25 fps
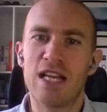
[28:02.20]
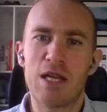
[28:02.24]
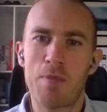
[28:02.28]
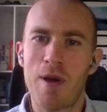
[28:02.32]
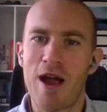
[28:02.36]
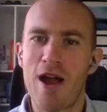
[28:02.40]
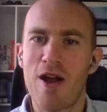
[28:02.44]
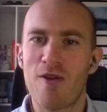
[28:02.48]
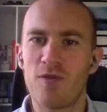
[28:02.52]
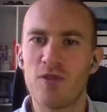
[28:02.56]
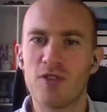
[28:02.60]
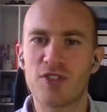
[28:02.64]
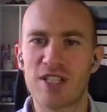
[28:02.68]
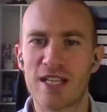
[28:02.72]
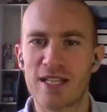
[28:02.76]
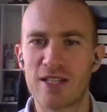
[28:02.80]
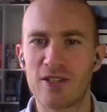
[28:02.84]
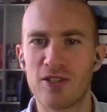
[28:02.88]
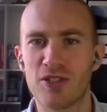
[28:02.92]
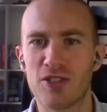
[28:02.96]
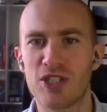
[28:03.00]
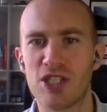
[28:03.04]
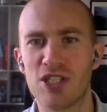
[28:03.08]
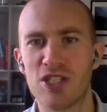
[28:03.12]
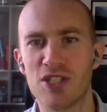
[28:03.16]
powerful
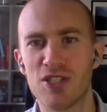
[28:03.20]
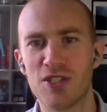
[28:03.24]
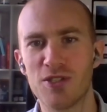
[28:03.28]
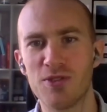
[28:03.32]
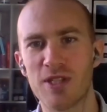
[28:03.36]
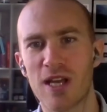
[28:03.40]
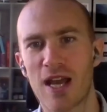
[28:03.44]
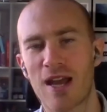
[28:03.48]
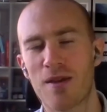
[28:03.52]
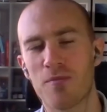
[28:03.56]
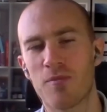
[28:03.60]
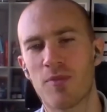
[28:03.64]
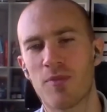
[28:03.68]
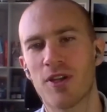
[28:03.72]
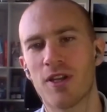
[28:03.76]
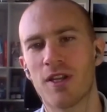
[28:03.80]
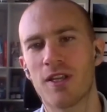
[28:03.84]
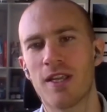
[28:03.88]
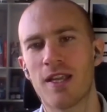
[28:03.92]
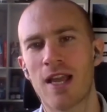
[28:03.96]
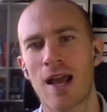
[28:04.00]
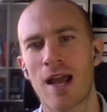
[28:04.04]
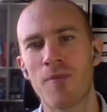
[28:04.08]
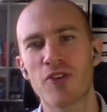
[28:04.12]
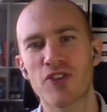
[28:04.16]
technology to do that. But
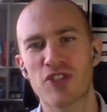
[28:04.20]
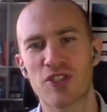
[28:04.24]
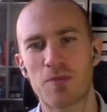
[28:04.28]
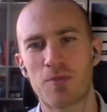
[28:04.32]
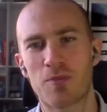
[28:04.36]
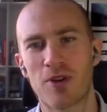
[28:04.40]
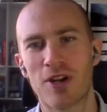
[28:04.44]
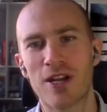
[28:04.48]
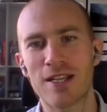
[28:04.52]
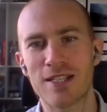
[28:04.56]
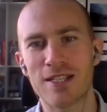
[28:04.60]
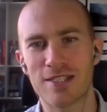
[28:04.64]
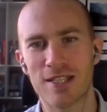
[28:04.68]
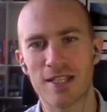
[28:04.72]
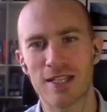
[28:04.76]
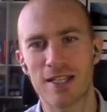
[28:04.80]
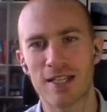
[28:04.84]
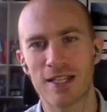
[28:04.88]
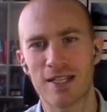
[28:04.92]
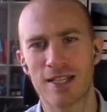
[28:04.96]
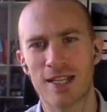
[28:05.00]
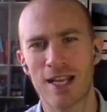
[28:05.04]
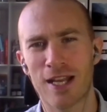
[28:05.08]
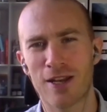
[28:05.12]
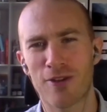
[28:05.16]
I'm not surprised that
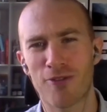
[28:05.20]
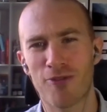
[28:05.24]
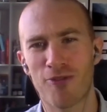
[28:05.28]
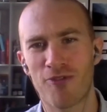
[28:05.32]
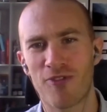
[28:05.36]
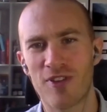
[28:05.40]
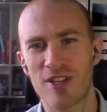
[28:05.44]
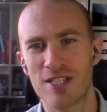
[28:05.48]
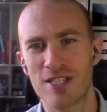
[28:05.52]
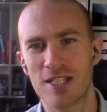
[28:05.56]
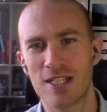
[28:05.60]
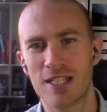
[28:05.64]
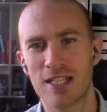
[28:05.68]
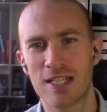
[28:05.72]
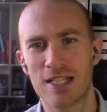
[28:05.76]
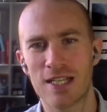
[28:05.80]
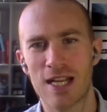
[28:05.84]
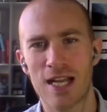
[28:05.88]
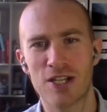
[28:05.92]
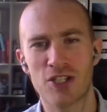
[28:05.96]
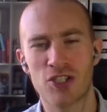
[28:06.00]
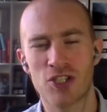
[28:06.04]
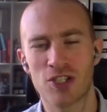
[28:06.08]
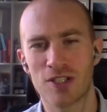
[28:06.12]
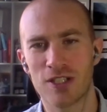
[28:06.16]
it kind of fitted in
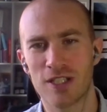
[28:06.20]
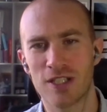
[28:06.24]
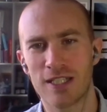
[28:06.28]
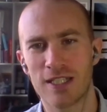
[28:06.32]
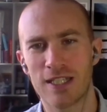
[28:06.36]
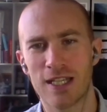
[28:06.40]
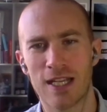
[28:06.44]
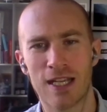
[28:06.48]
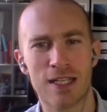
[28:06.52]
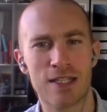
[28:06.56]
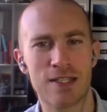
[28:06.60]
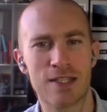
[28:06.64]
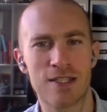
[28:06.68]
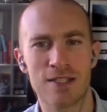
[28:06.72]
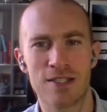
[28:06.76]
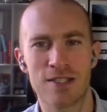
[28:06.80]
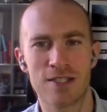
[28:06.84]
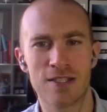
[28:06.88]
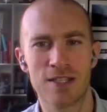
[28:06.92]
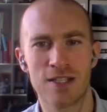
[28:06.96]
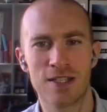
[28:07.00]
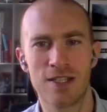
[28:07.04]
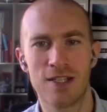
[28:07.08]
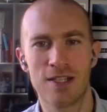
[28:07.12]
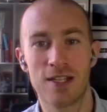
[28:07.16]
naturally and
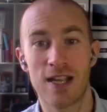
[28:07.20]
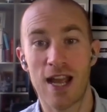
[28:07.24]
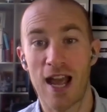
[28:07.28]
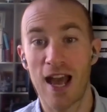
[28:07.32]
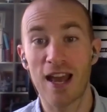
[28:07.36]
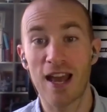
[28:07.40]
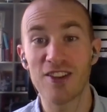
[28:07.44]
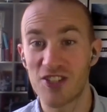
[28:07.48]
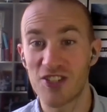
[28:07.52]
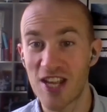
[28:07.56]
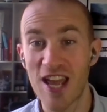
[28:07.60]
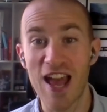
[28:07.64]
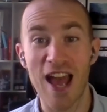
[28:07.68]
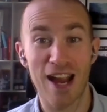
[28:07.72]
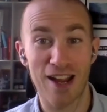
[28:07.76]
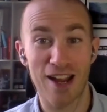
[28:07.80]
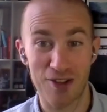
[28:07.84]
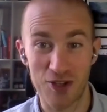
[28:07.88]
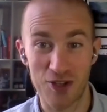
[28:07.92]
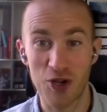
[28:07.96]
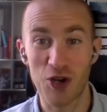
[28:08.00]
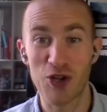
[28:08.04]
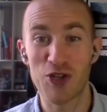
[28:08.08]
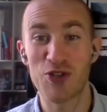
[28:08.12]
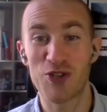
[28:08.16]

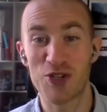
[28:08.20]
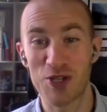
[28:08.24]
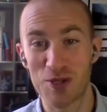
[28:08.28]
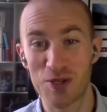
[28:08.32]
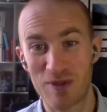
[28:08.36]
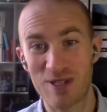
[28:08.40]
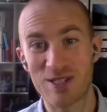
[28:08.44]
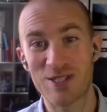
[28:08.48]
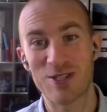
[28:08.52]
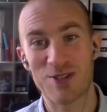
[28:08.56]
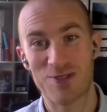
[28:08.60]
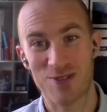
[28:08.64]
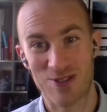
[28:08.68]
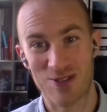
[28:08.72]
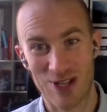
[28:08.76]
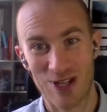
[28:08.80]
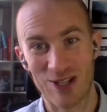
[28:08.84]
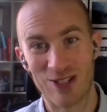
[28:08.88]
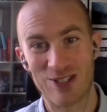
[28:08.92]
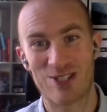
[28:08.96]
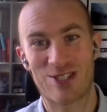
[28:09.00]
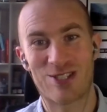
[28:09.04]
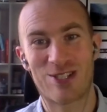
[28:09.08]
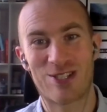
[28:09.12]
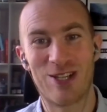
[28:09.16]
got you good business
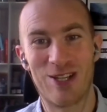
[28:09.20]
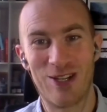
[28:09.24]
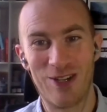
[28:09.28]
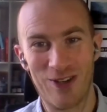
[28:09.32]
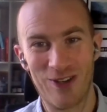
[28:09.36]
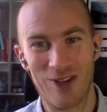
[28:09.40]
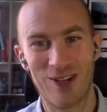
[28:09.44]
results too.